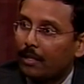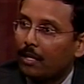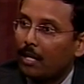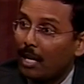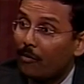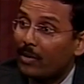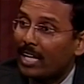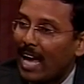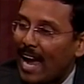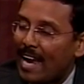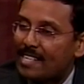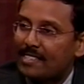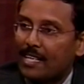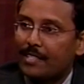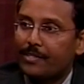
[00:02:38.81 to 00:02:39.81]
loving
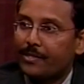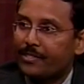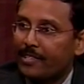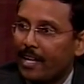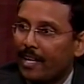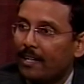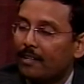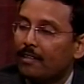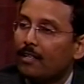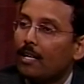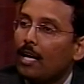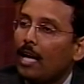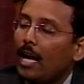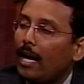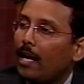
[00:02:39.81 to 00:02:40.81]
hands I should say
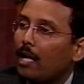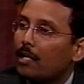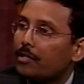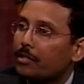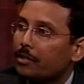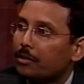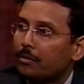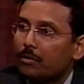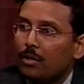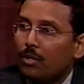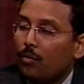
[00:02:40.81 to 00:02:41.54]
and also